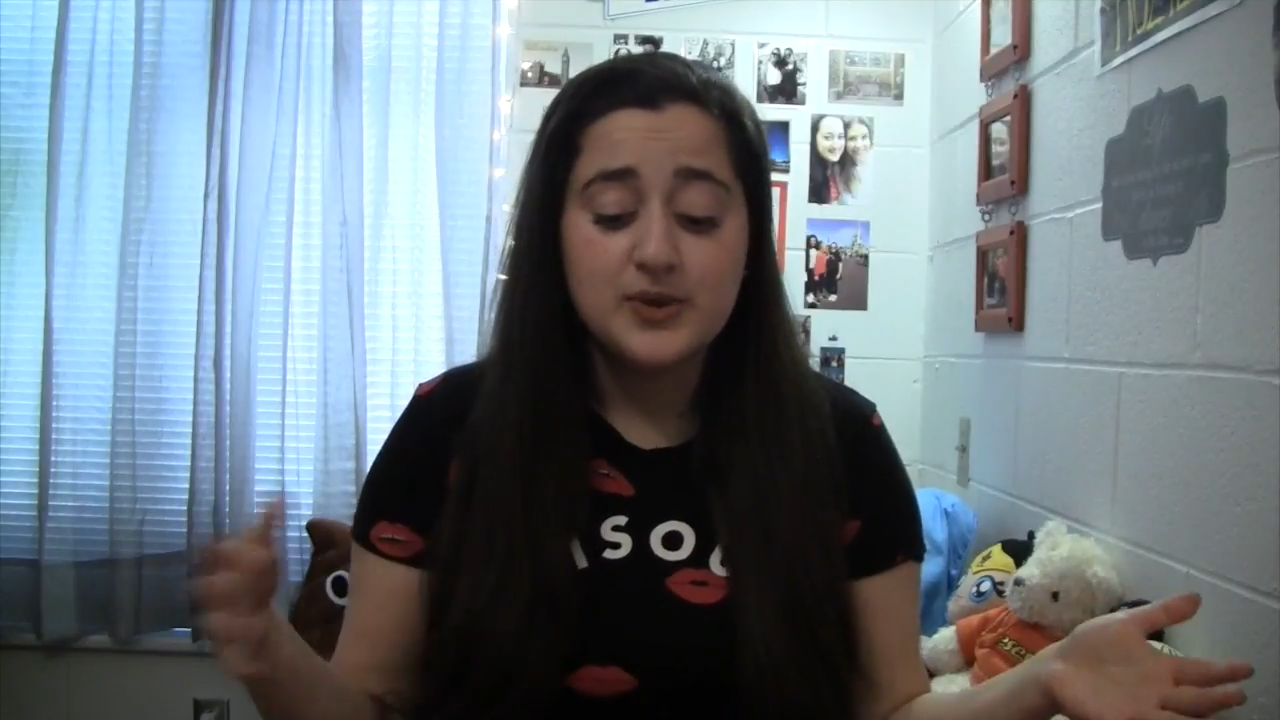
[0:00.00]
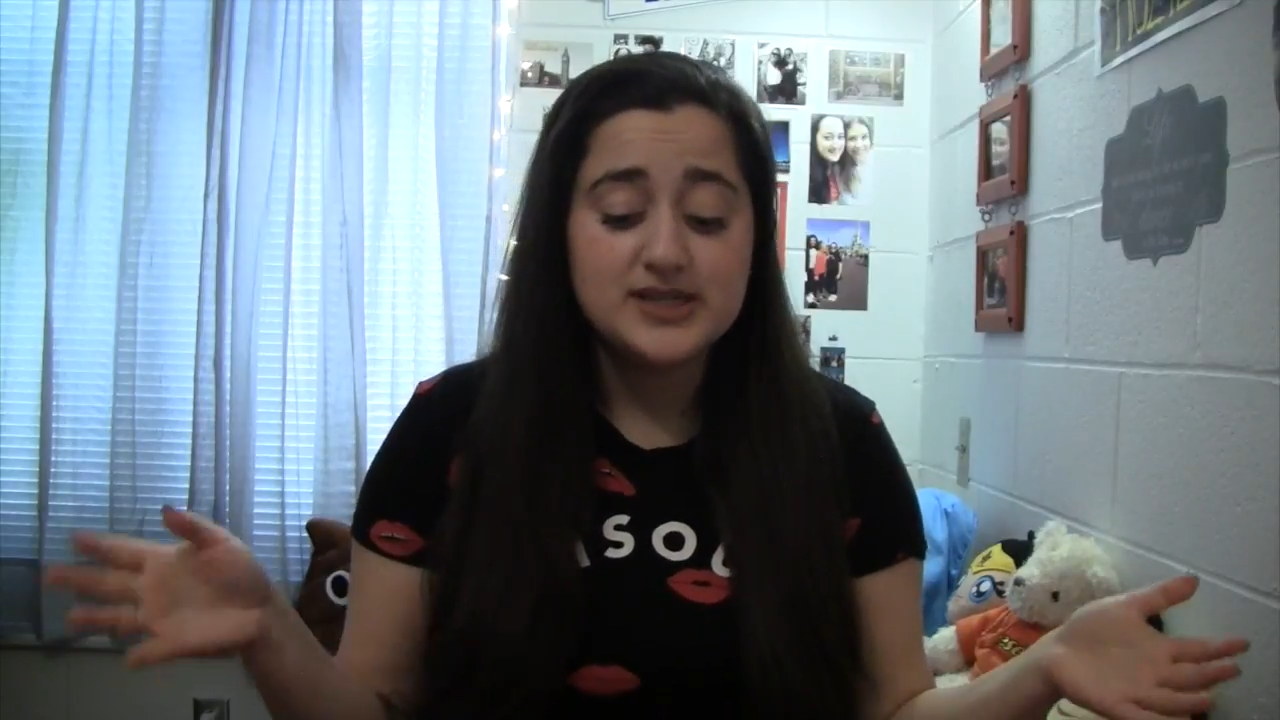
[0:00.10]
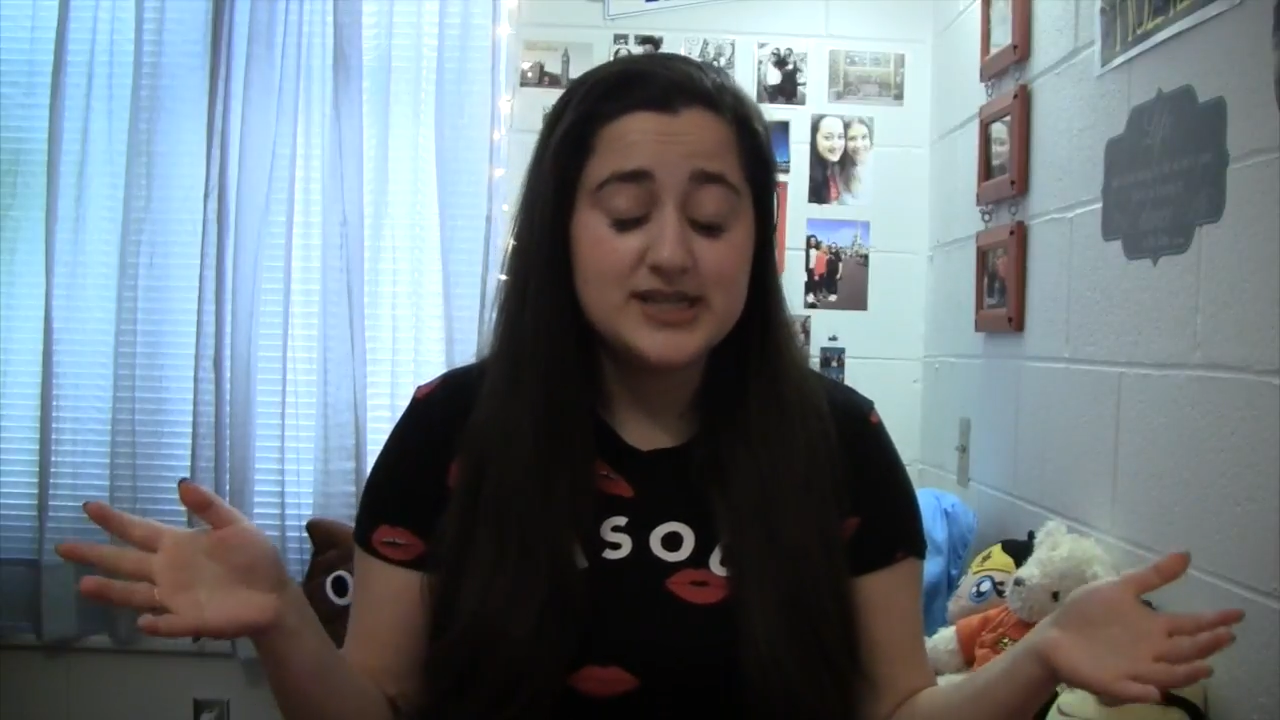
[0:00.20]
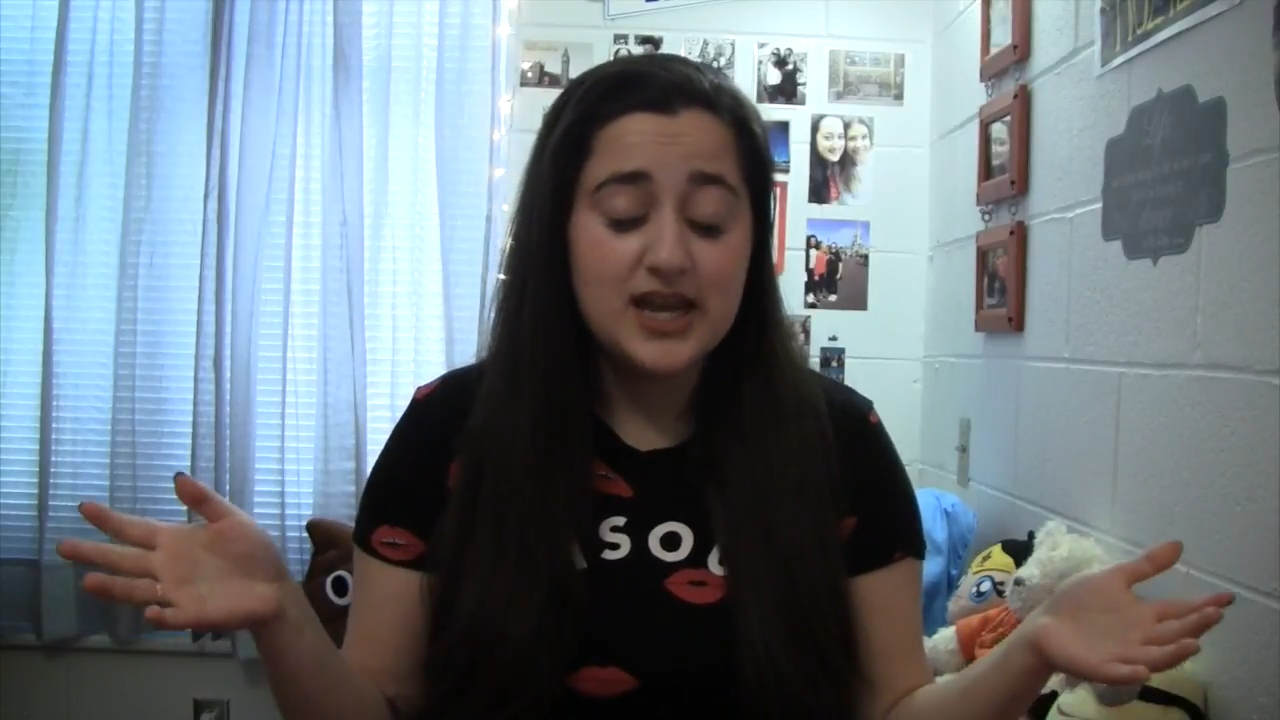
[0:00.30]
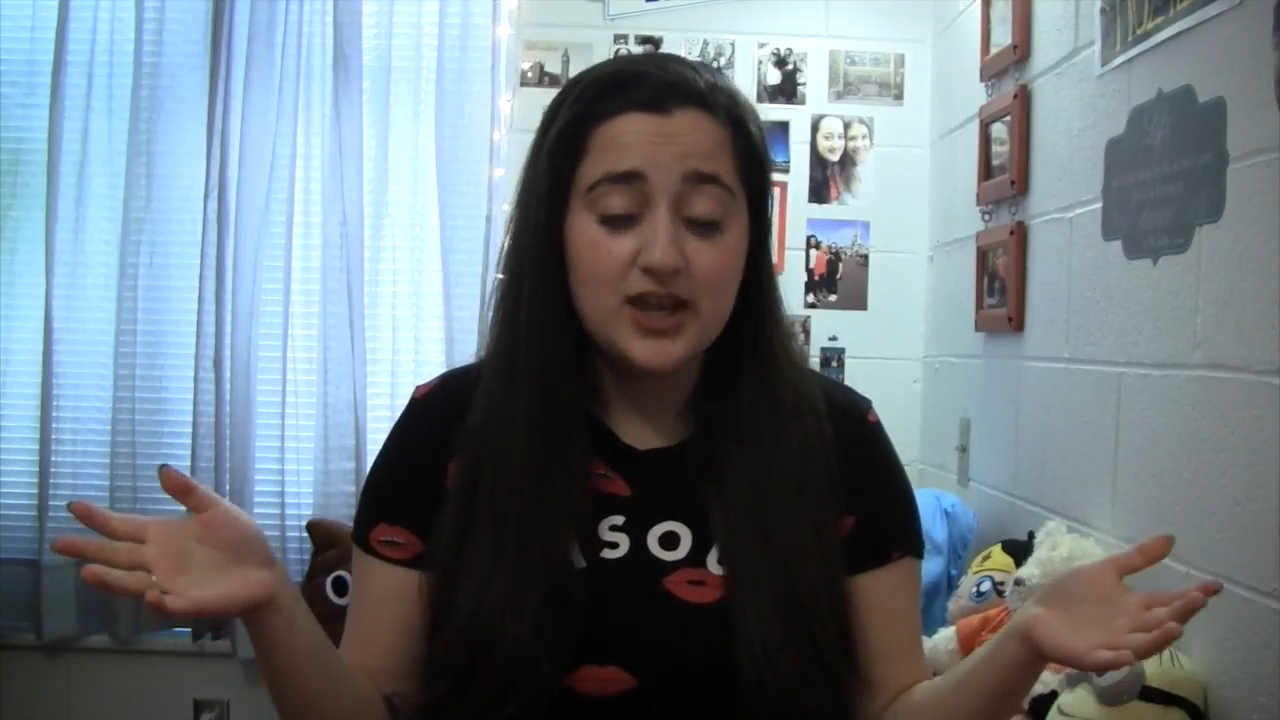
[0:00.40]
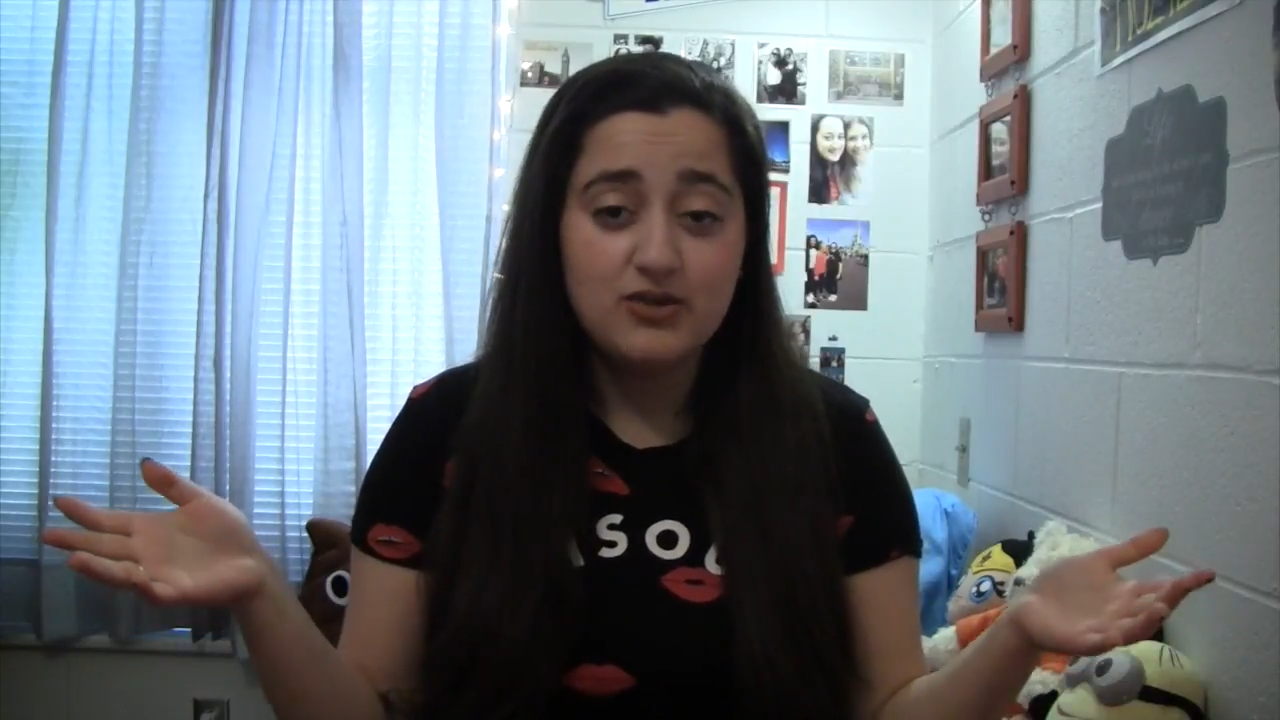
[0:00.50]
and Wednesday,